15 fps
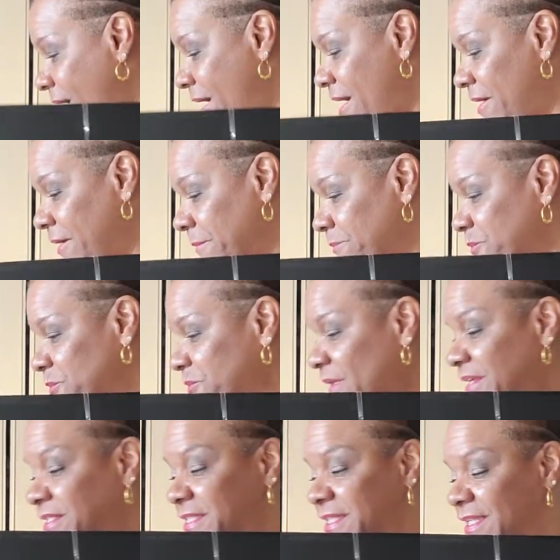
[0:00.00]
are
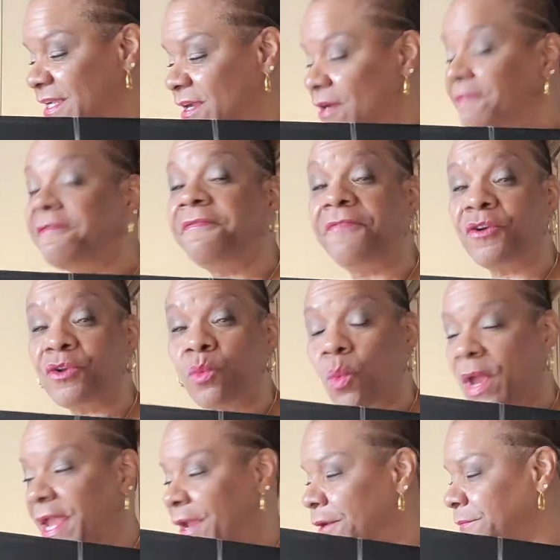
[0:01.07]

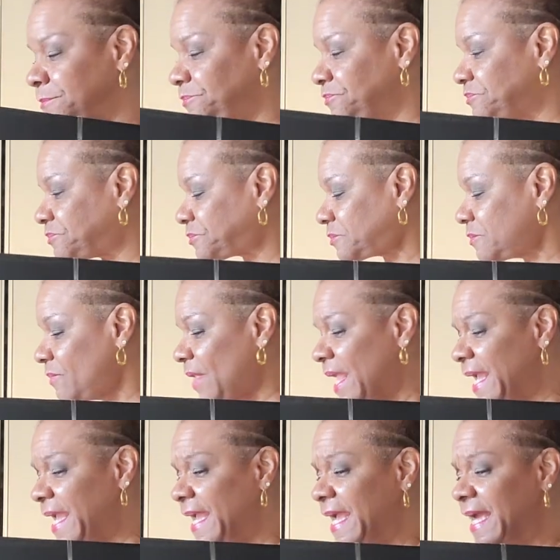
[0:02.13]
footwear.
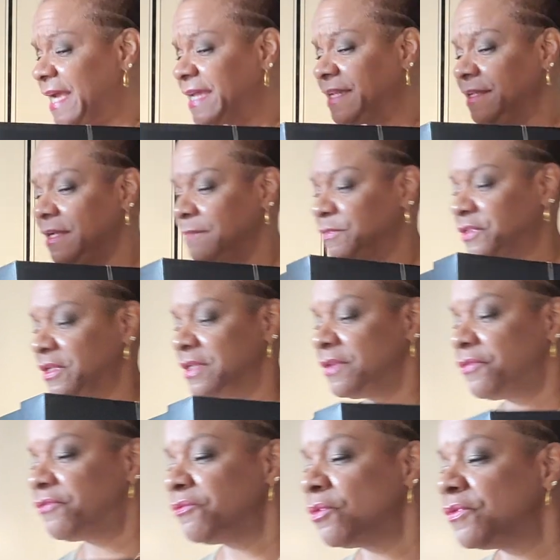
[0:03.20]
And I'm just
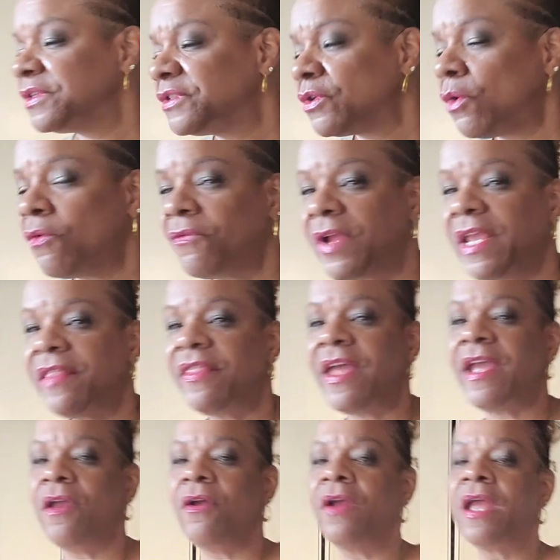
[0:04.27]
going to throw this over
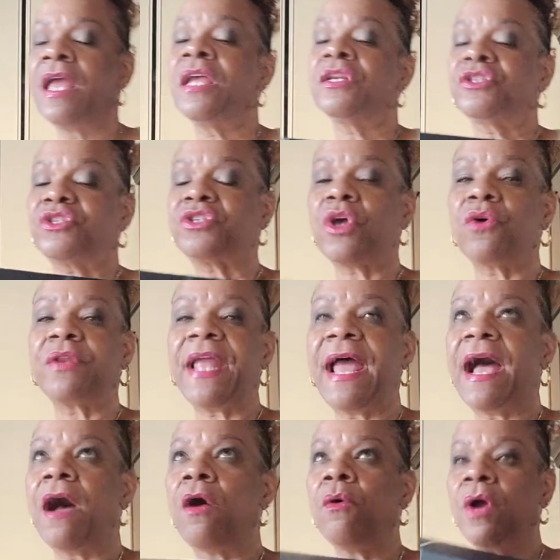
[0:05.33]
there. So
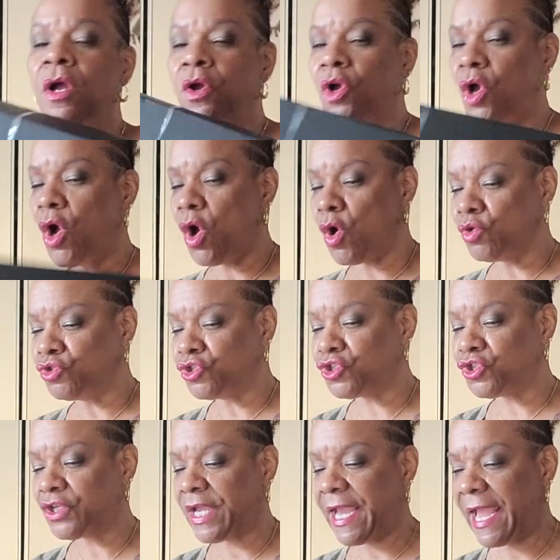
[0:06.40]
now
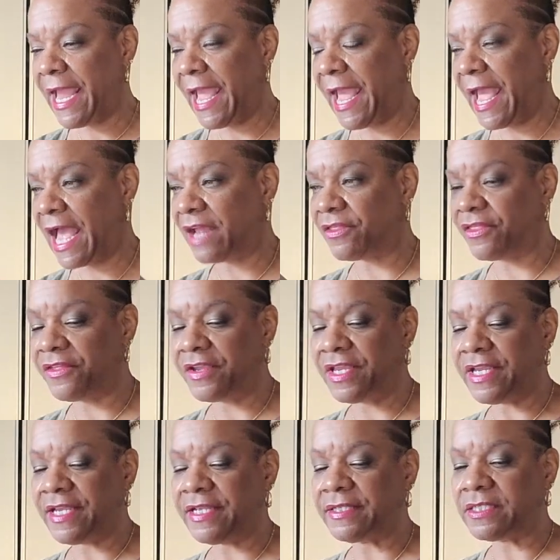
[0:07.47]
Coach had
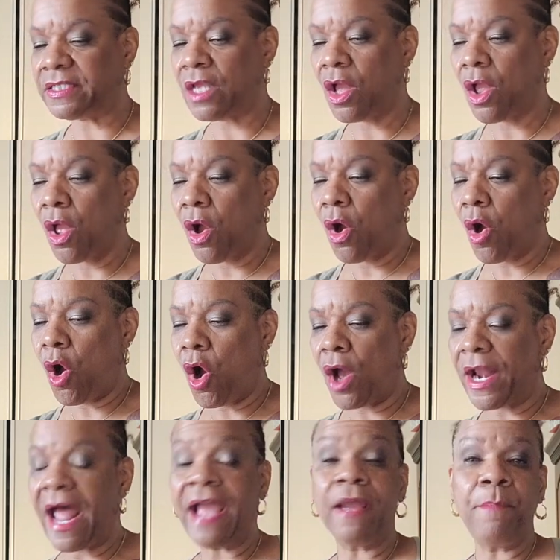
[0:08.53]
these
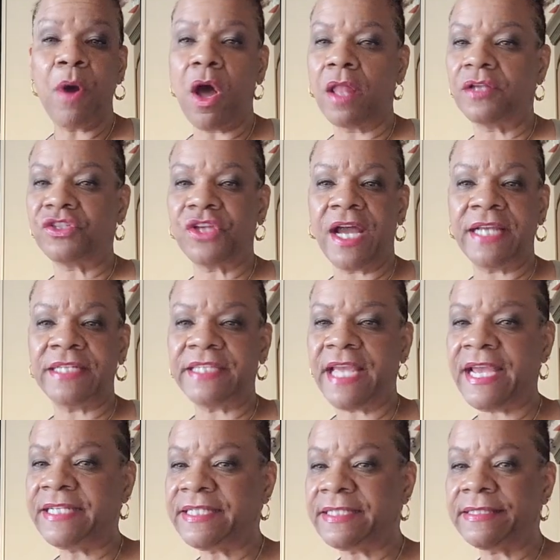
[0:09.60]
on. I apologize.
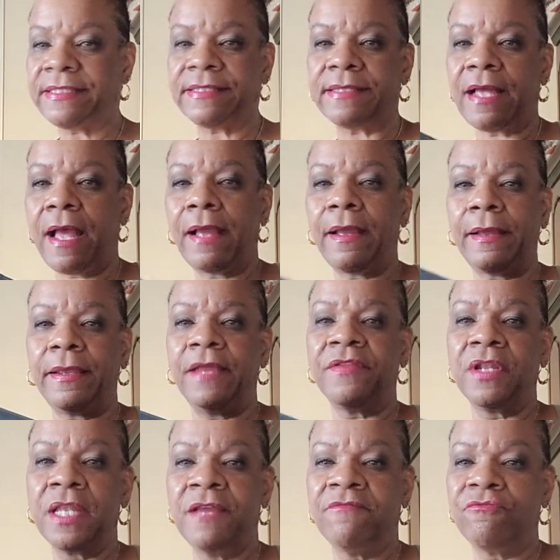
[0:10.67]
Ace is
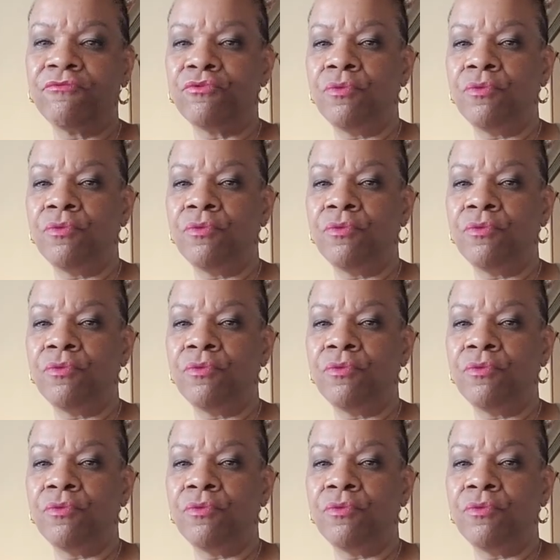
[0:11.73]
in the living